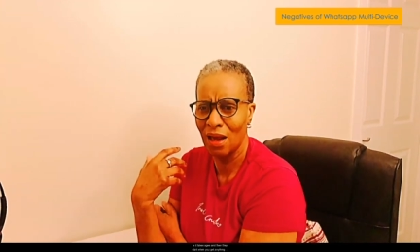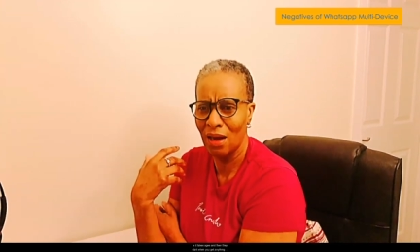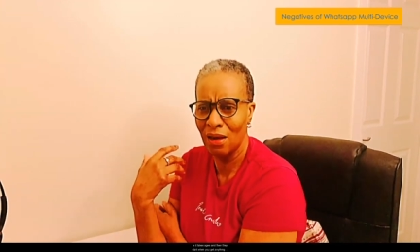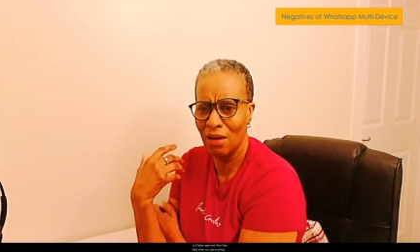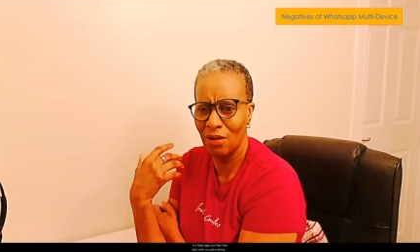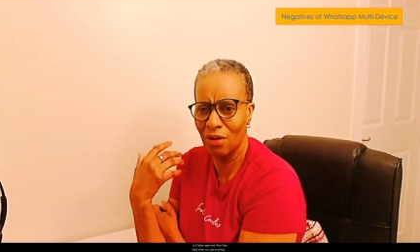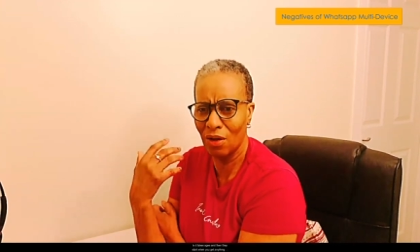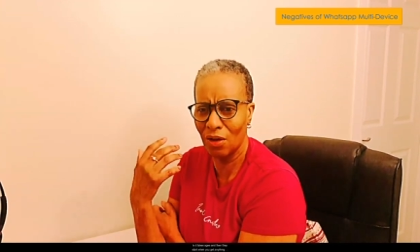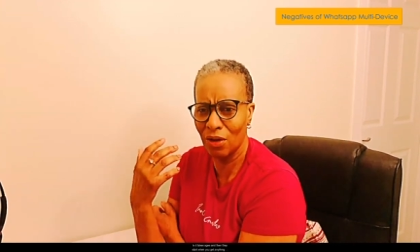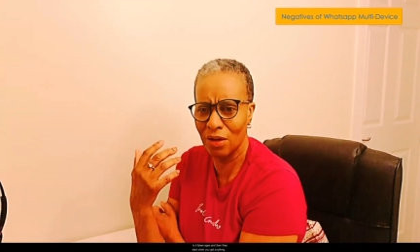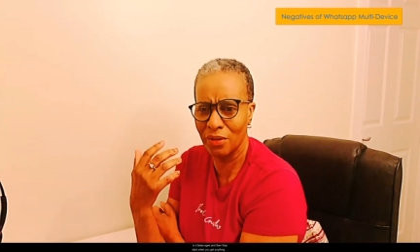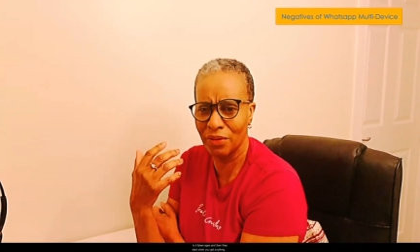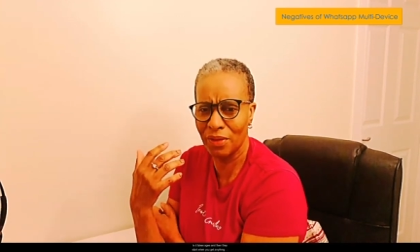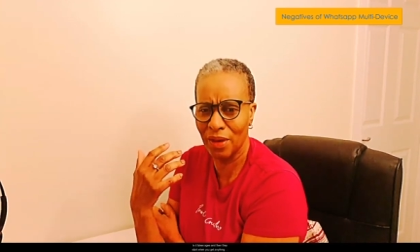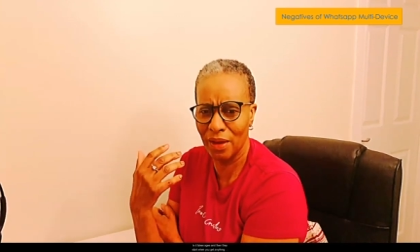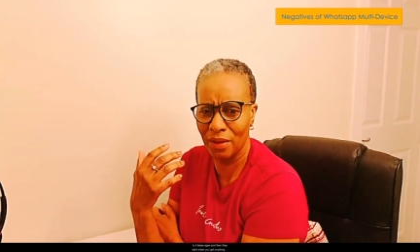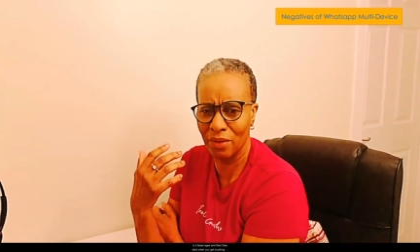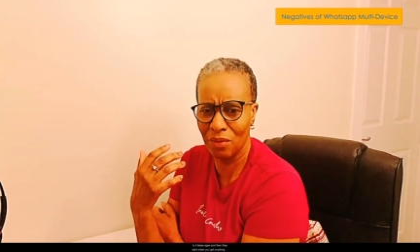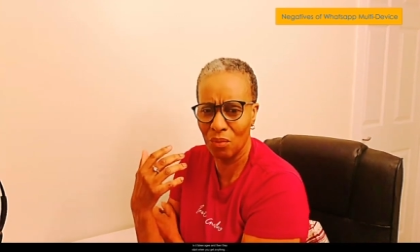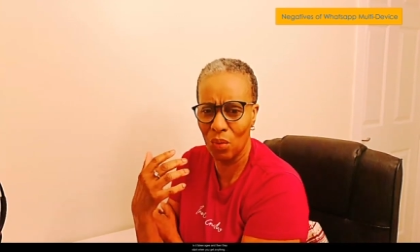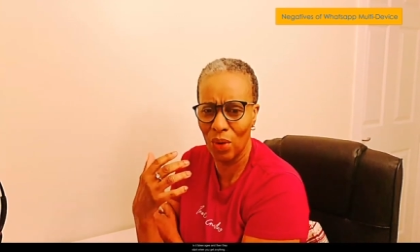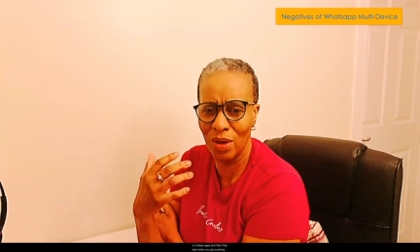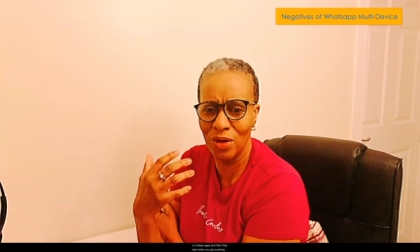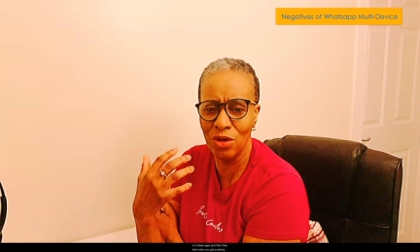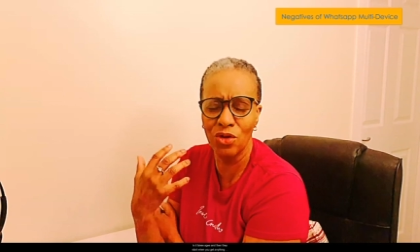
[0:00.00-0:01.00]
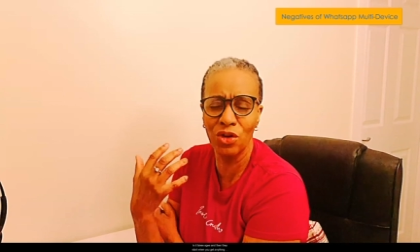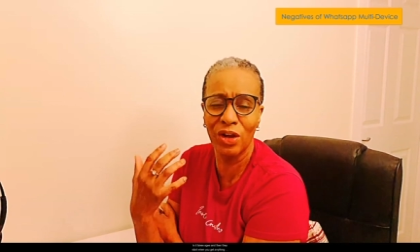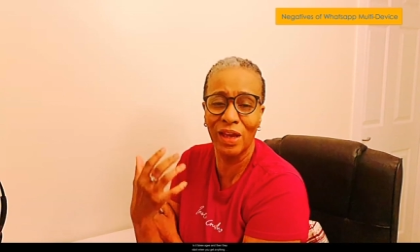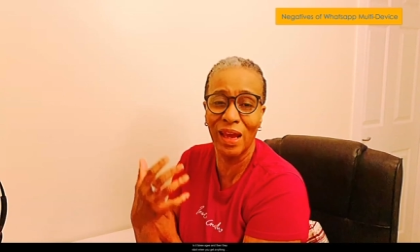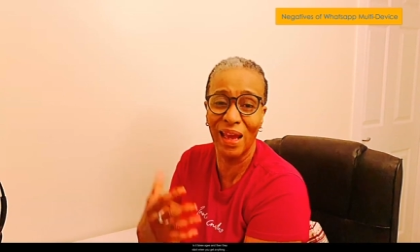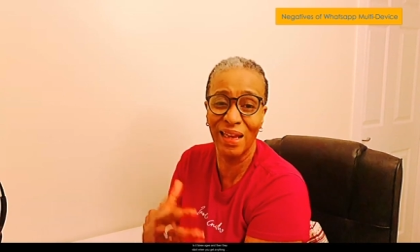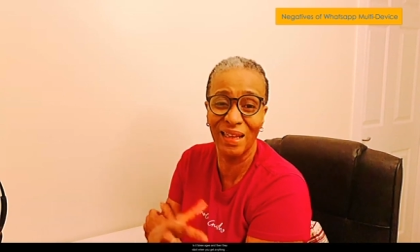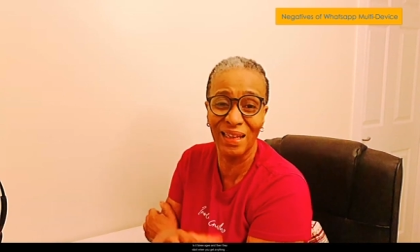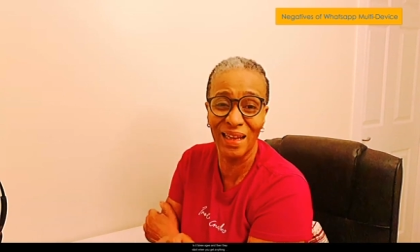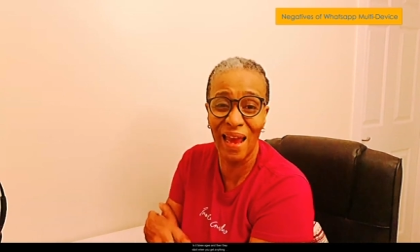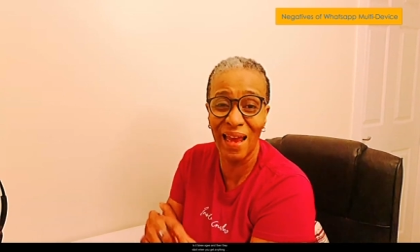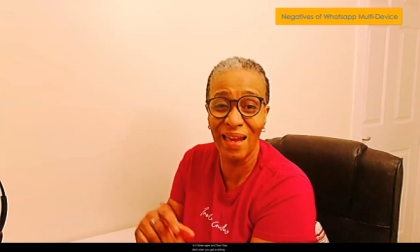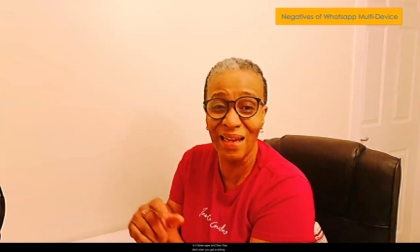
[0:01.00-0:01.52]
that when you
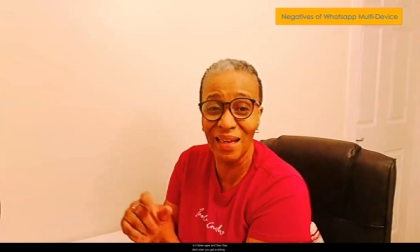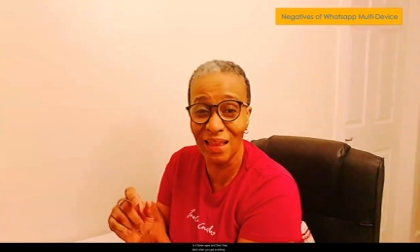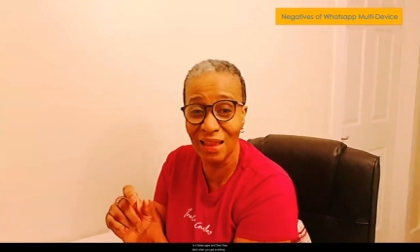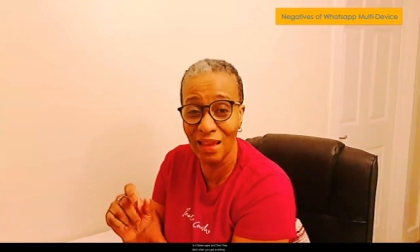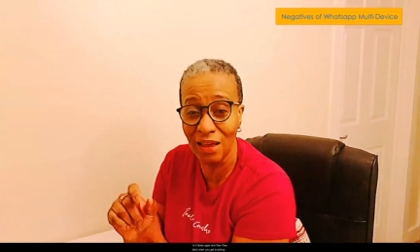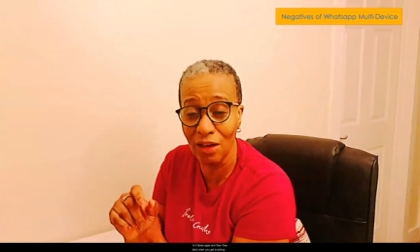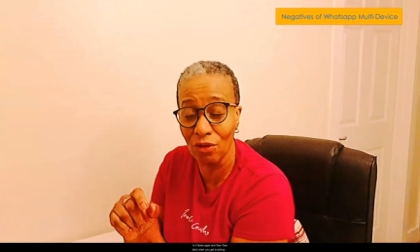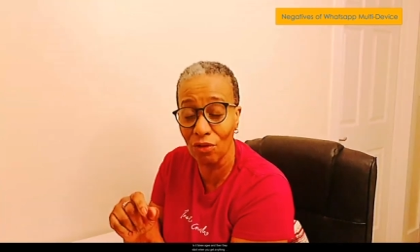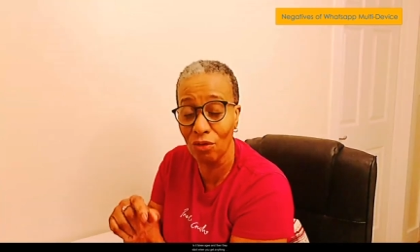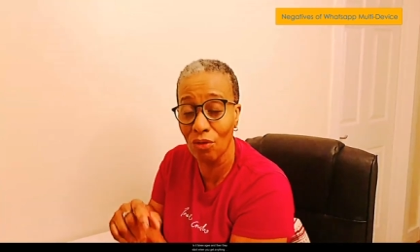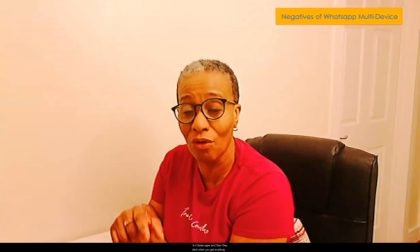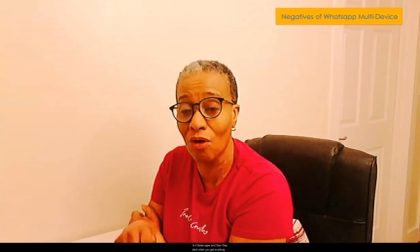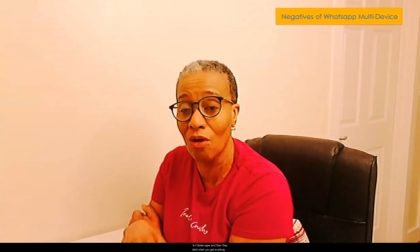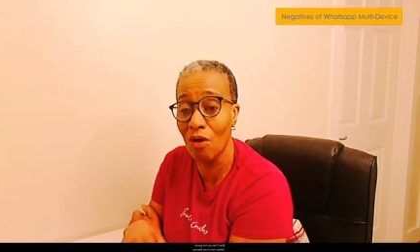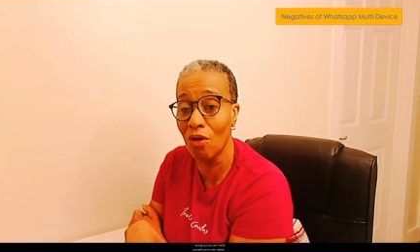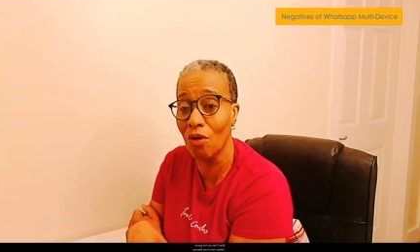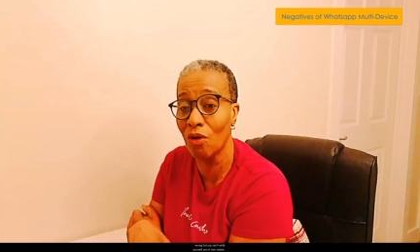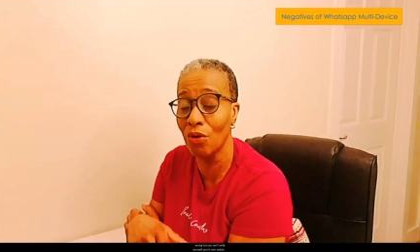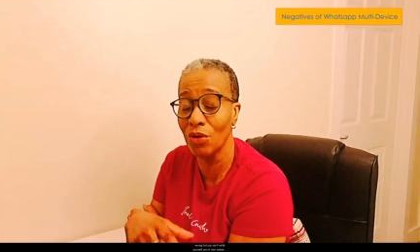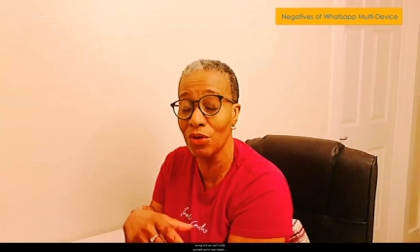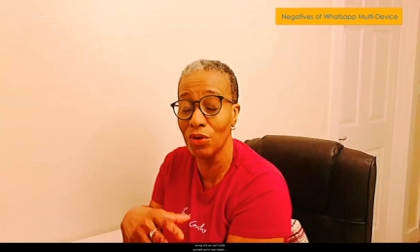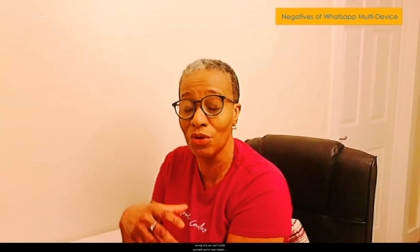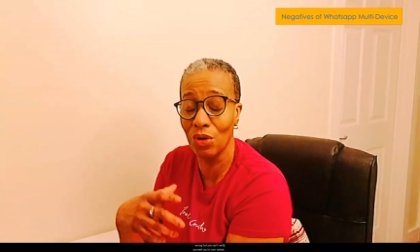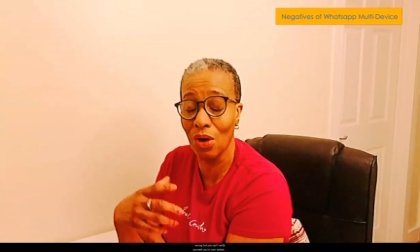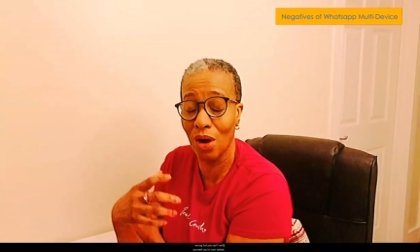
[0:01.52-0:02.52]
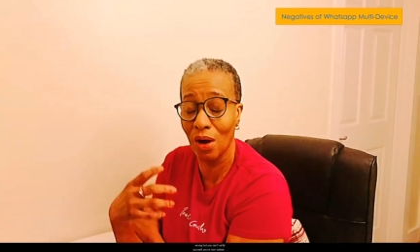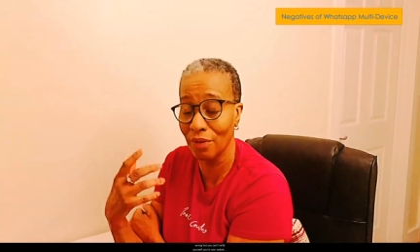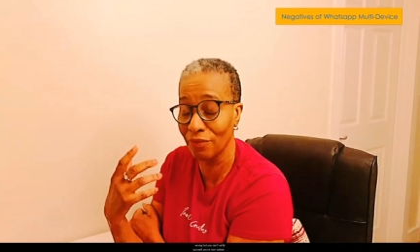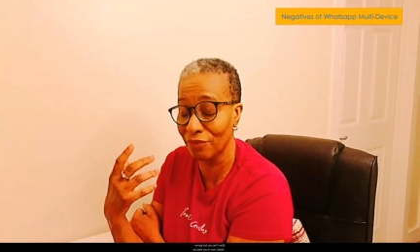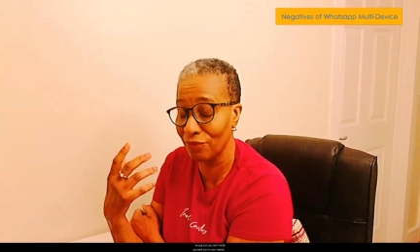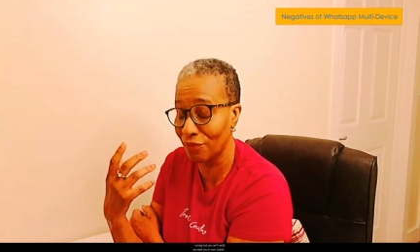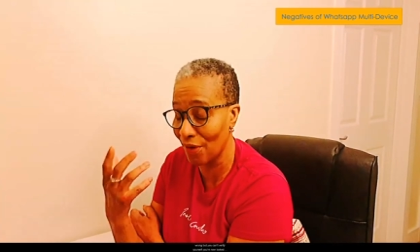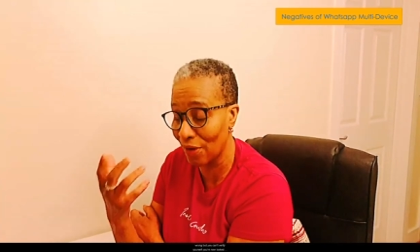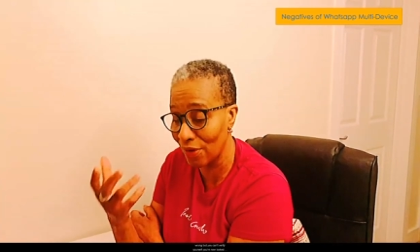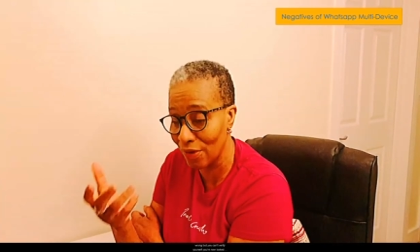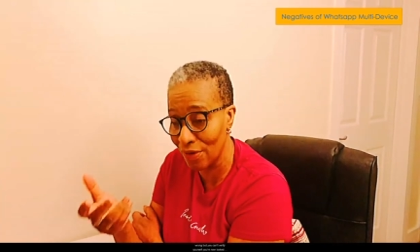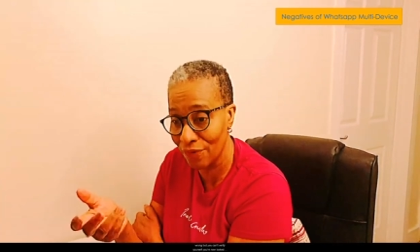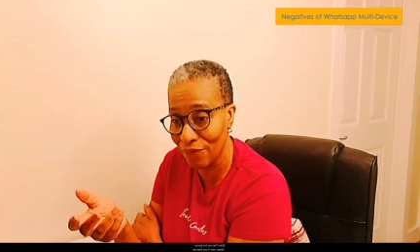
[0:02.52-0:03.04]
get anything wrong or you can't
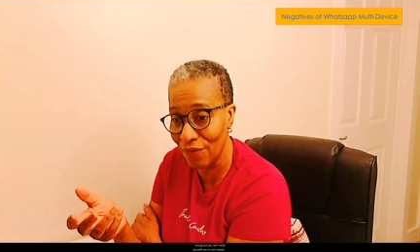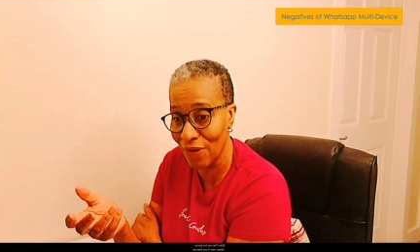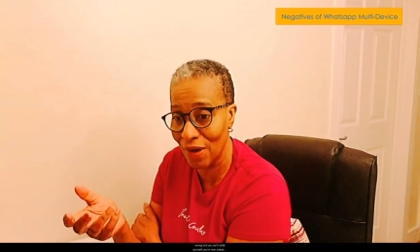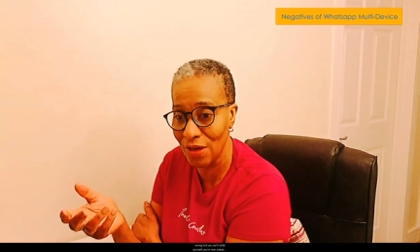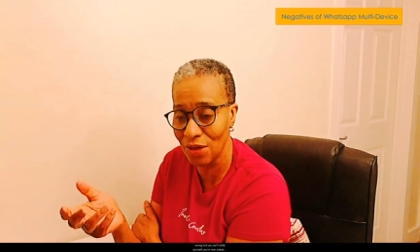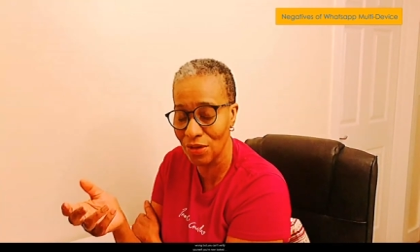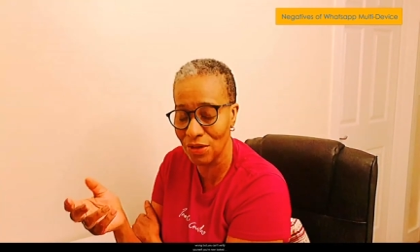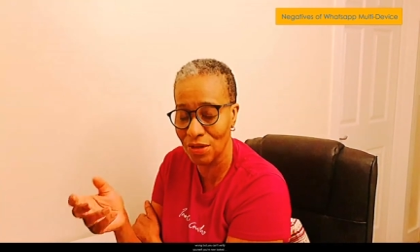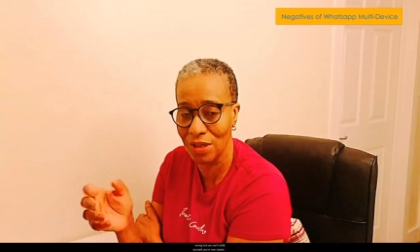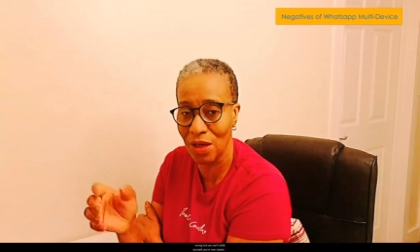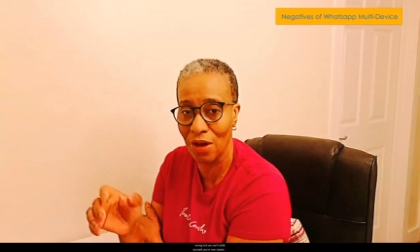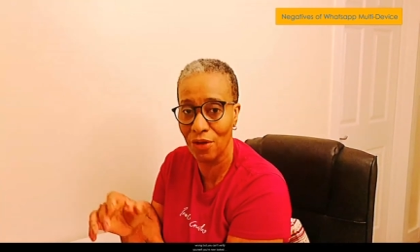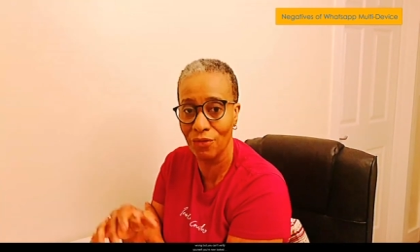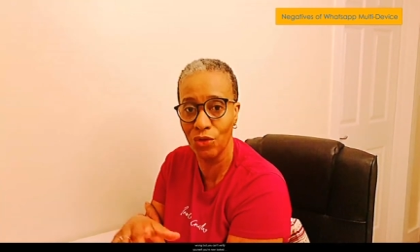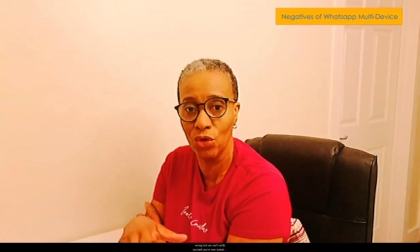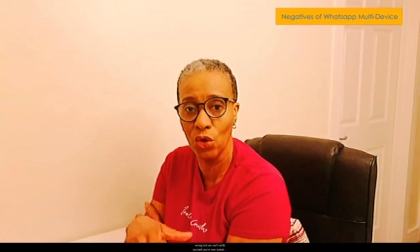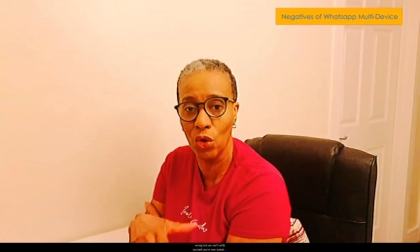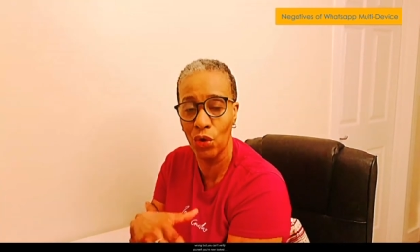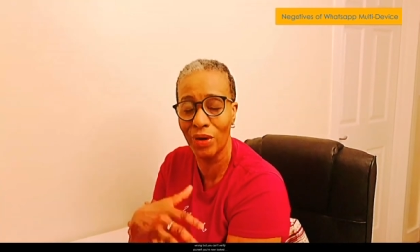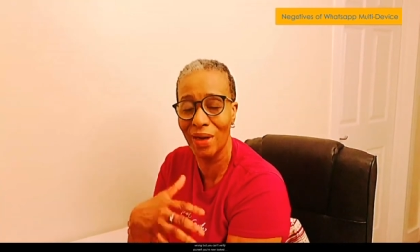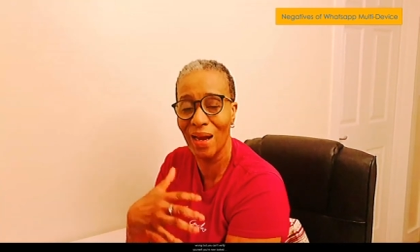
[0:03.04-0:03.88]
verify yourself you're